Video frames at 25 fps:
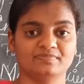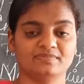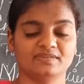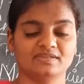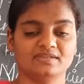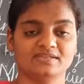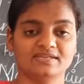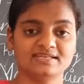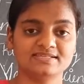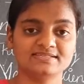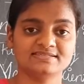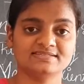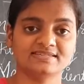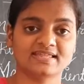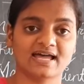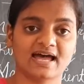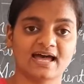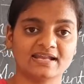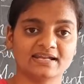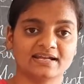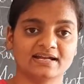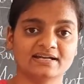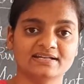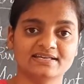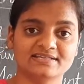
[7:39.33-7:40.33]
Yes,
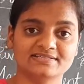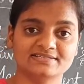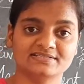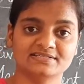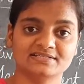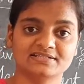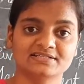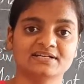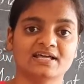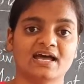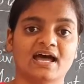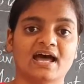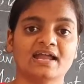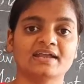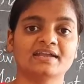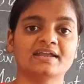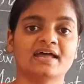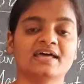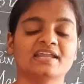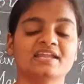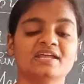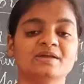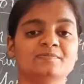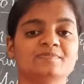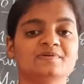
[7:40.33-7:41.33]
Tara desert and
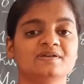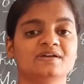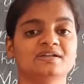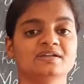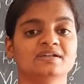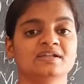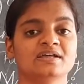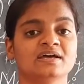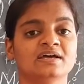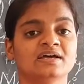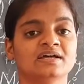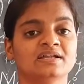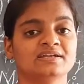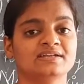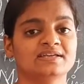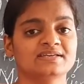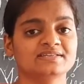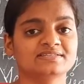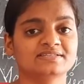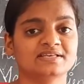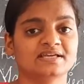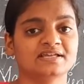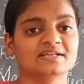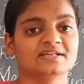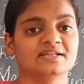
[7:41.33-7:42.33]
Arabian
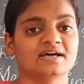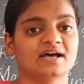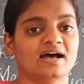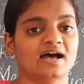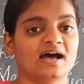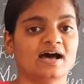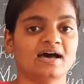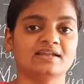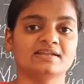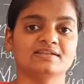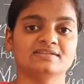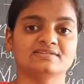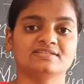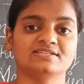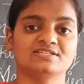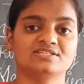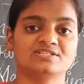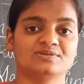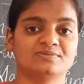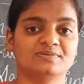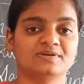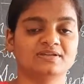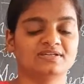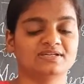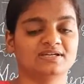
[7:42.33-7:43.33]
desert are
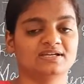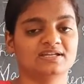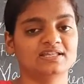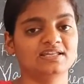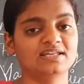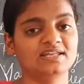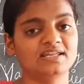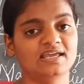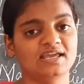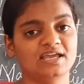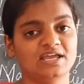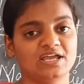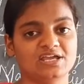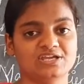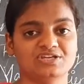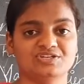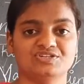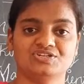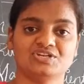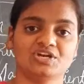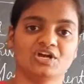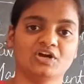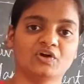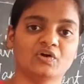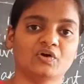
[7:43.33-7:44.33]
situated in
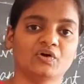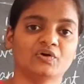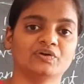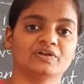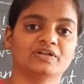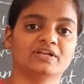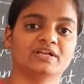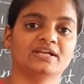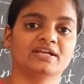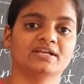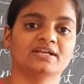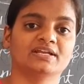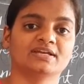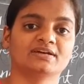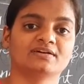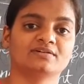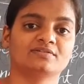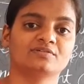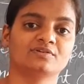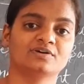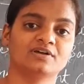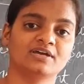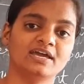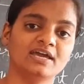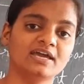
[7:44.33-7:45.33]
Asia continent.
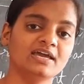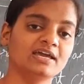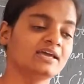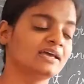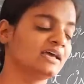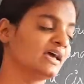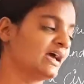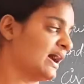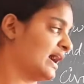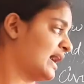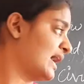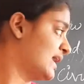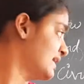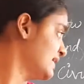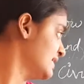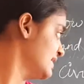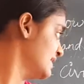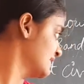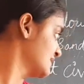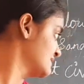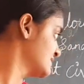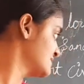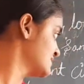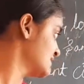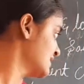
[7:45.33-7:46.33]
Okay, and
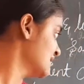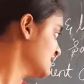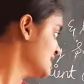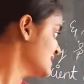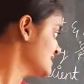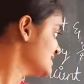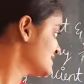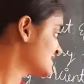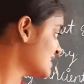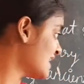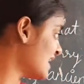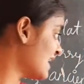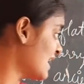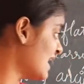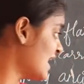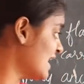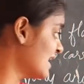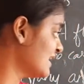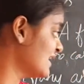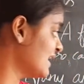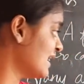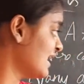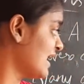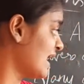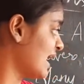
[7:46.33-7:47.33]
next,
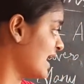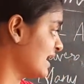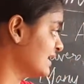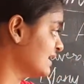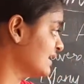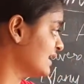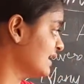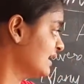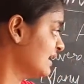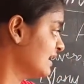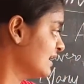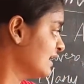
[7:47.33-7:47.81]
Sahara and